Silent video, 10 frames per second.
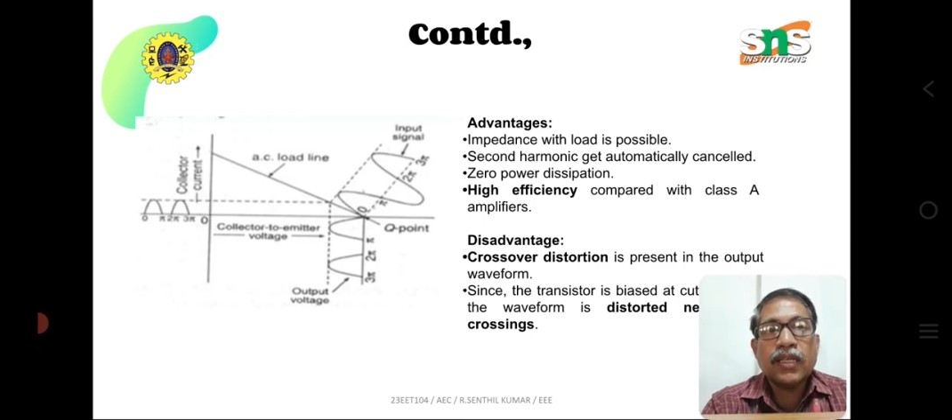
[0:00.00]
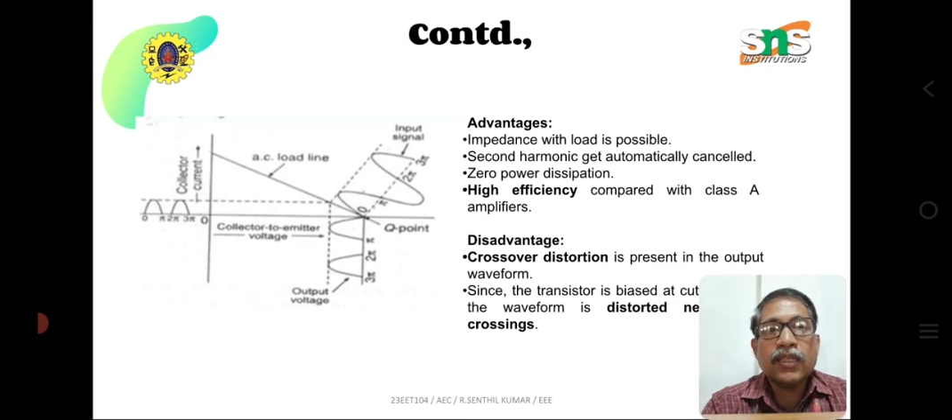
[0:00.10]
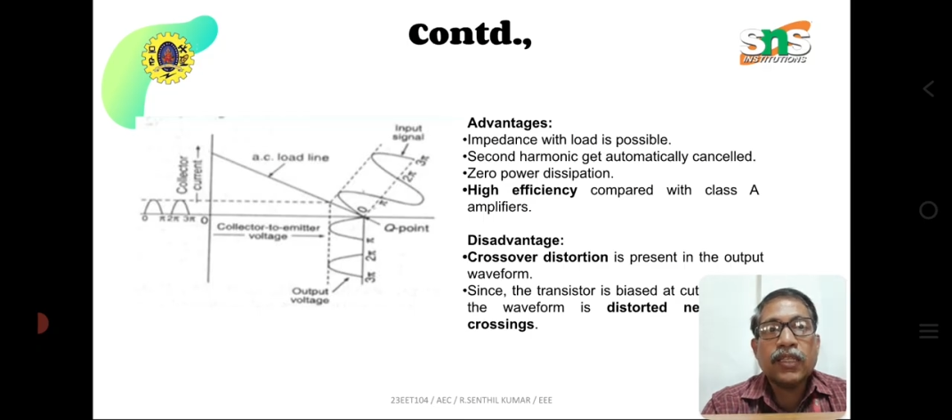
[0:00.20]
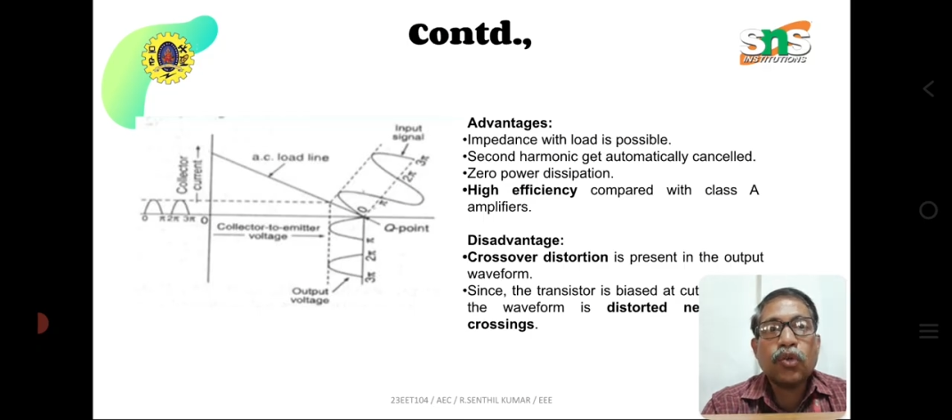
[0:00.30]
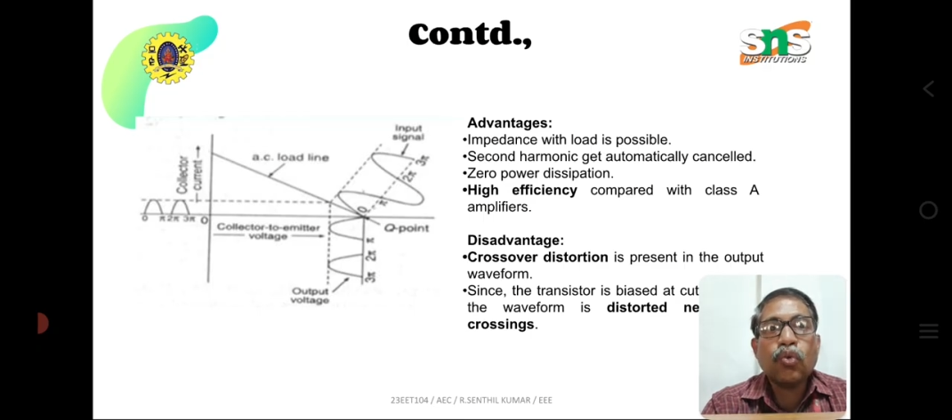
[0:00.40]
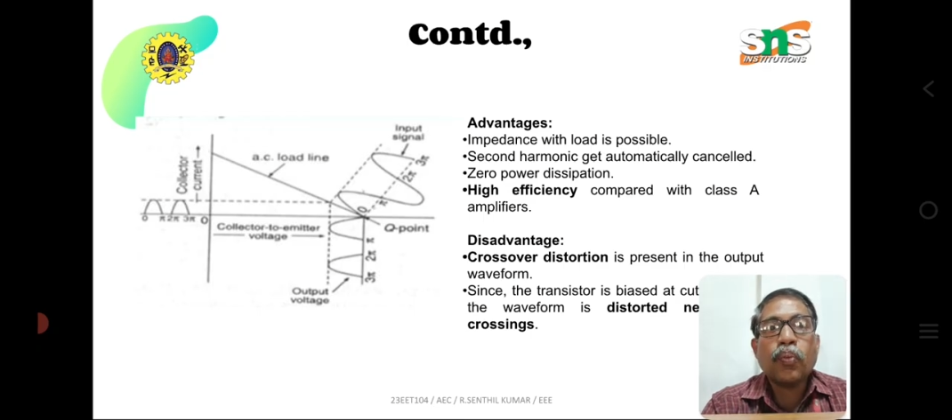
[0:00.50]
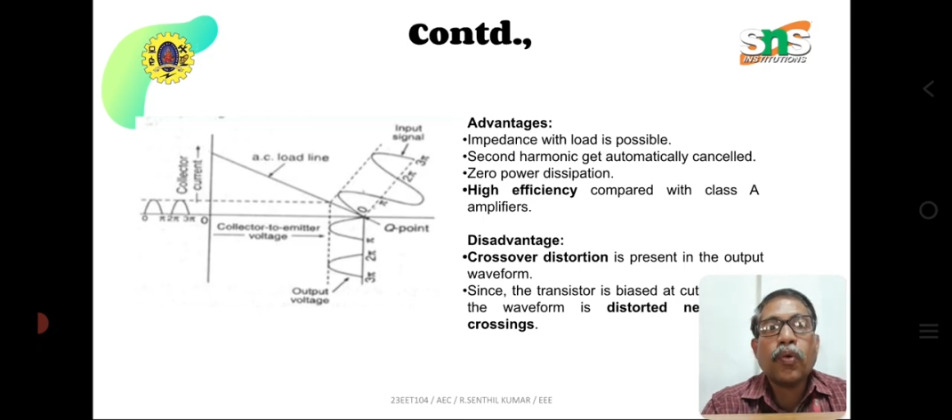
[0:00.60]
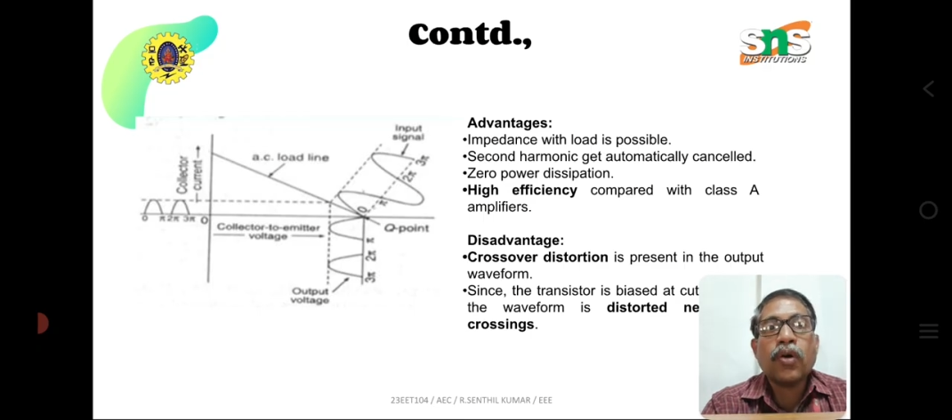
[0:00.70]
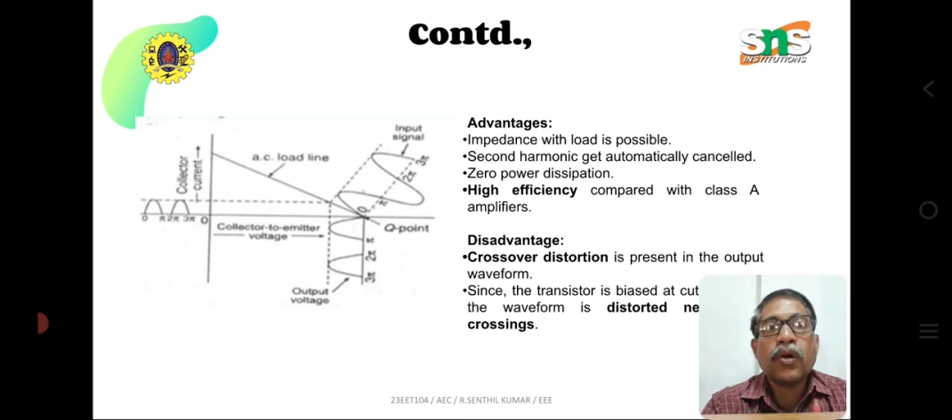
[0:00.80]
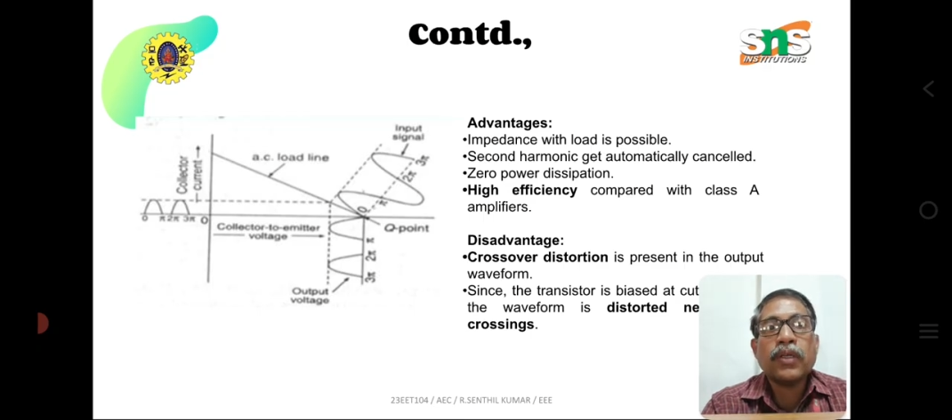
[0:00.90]
The Q
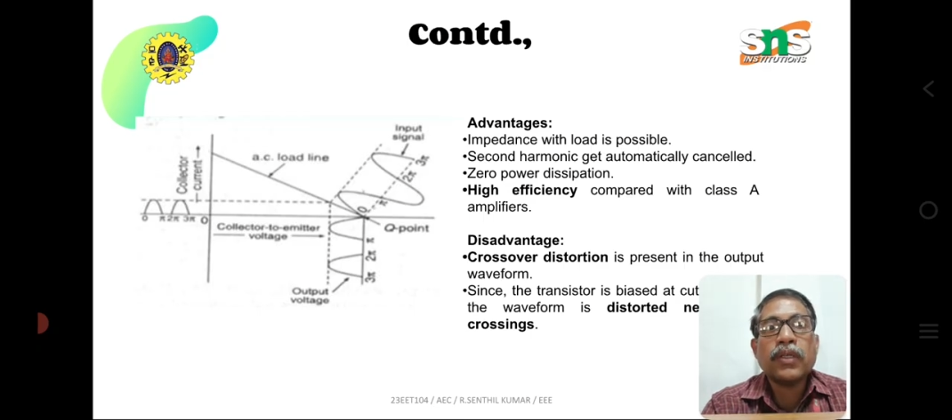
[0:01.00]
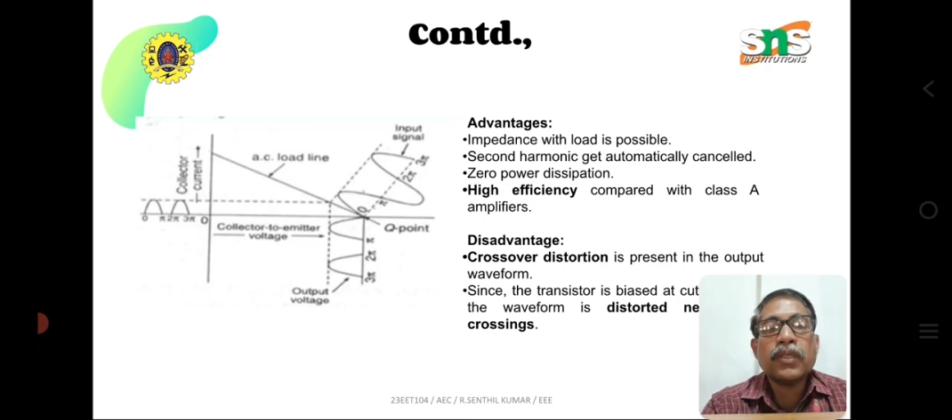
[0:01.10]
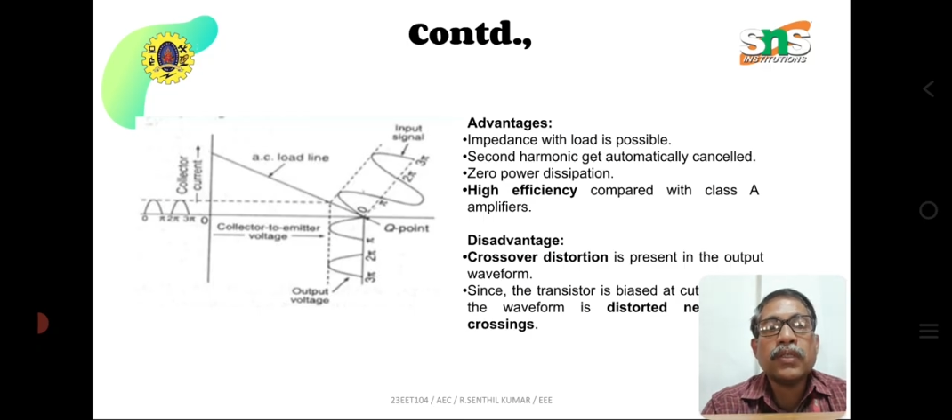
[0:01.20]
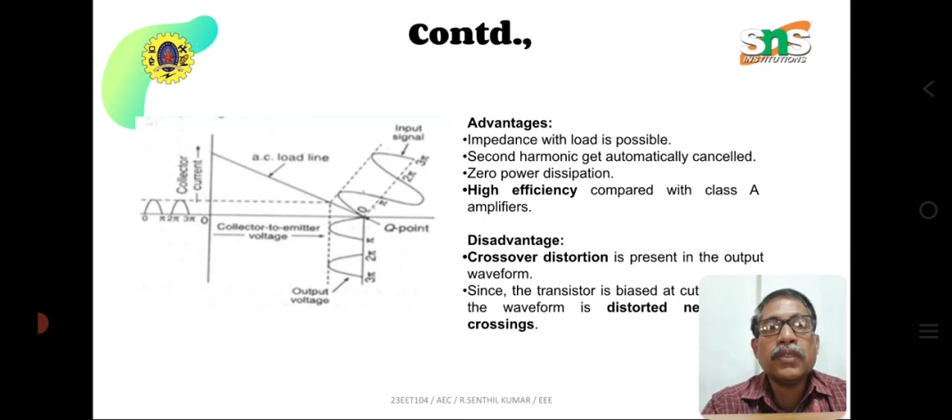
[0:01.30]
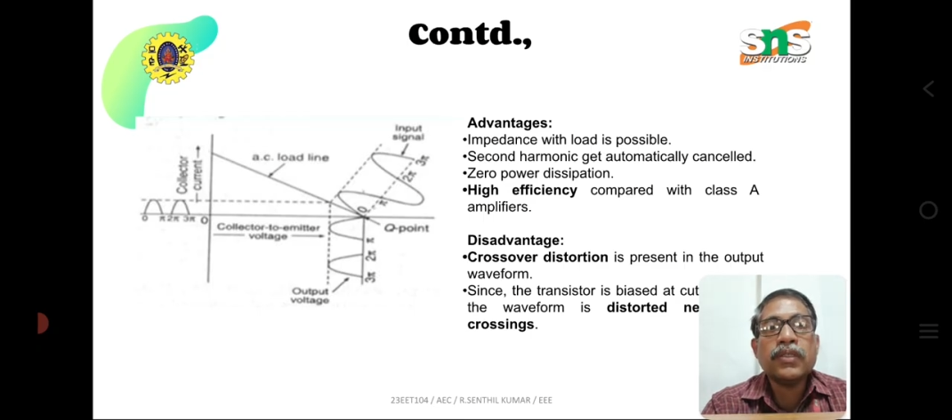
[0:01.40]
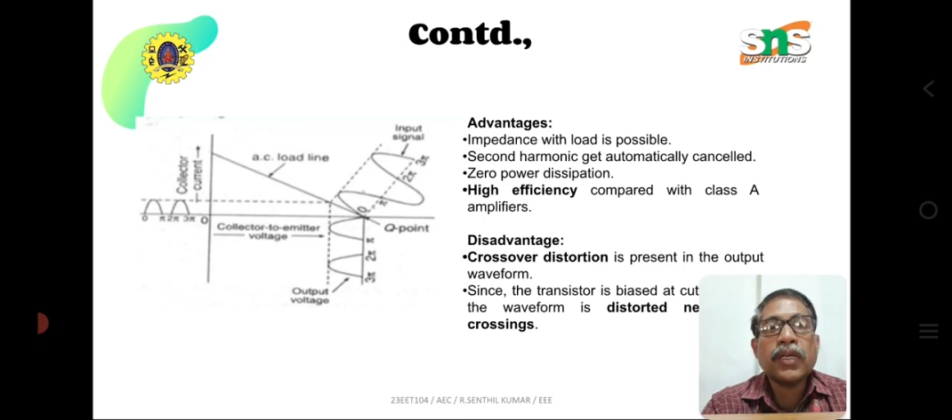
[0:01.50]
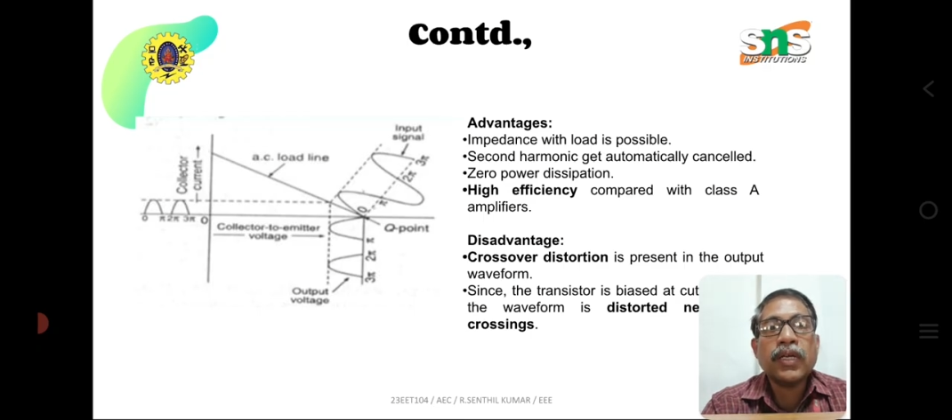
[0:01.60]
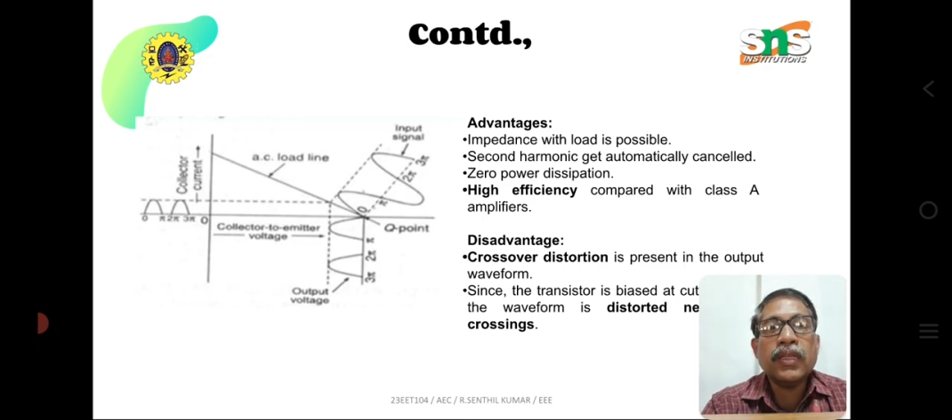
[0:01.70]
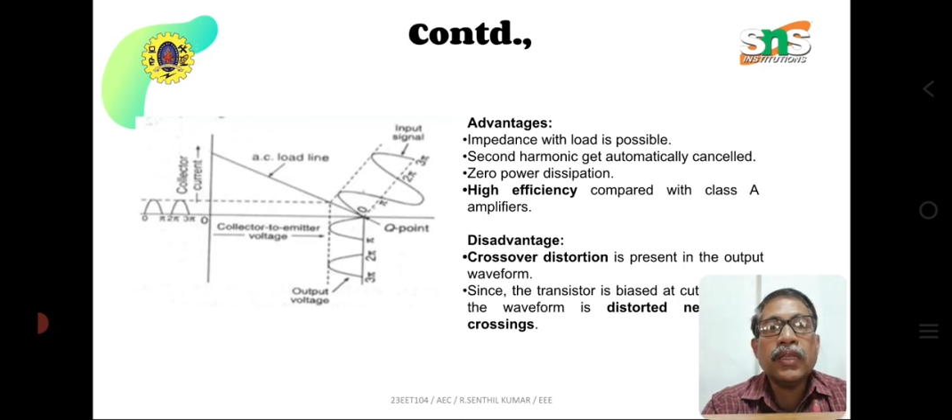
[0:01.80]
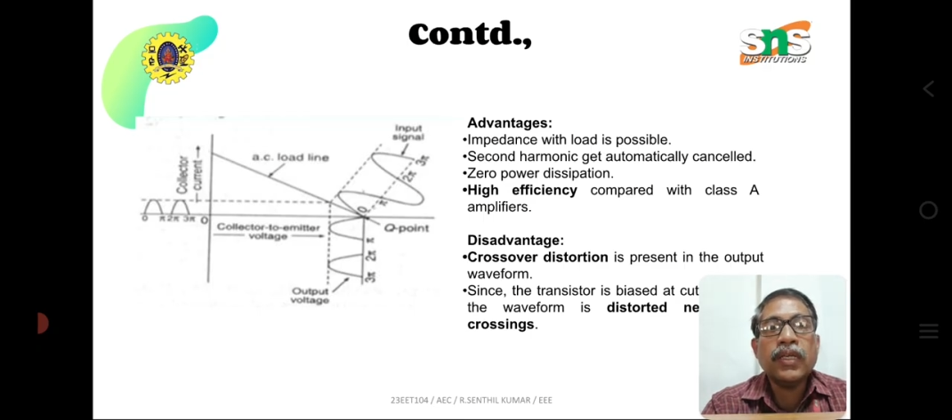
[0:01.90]
point is
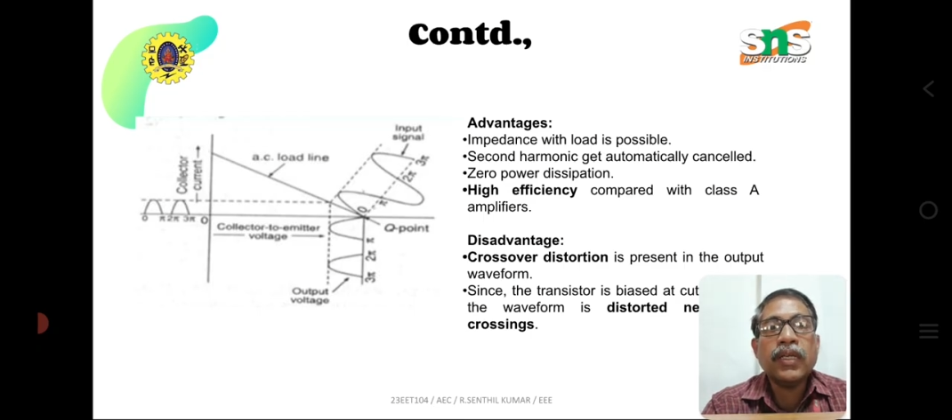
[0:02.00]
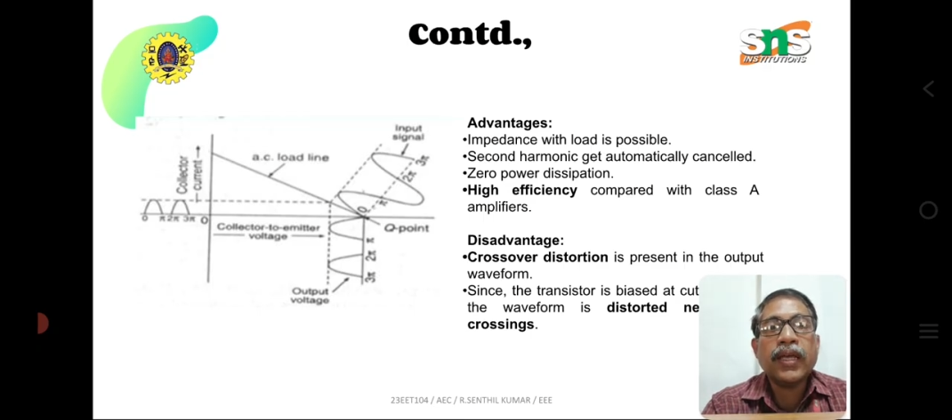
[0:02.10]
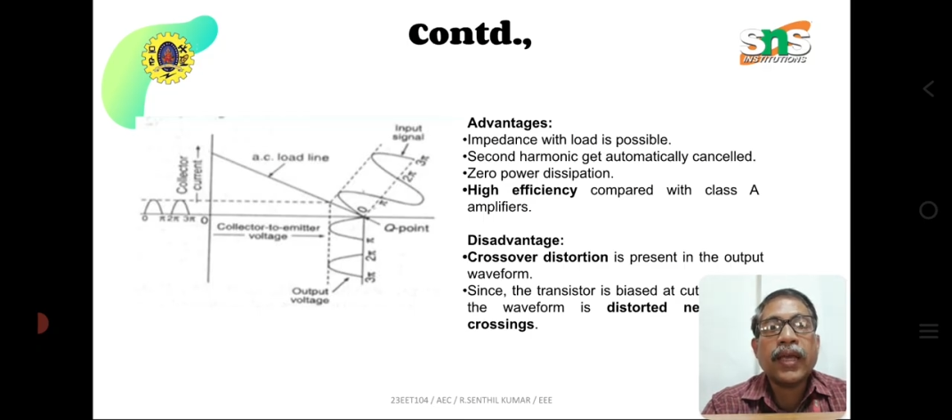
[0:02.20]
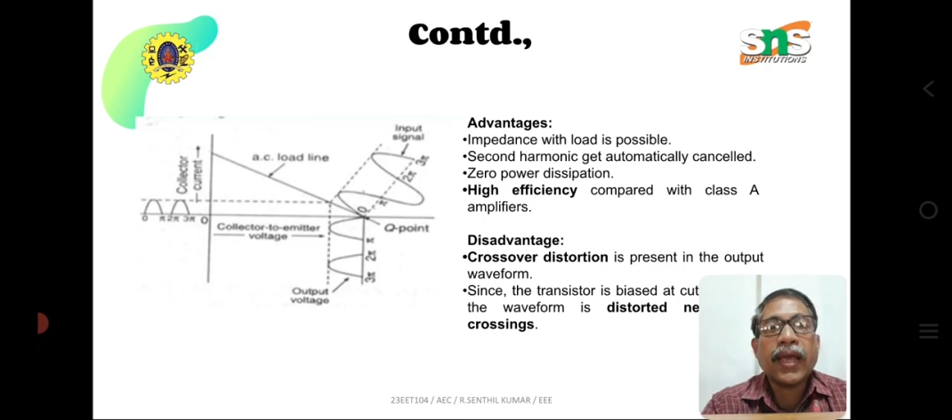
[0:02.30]
in the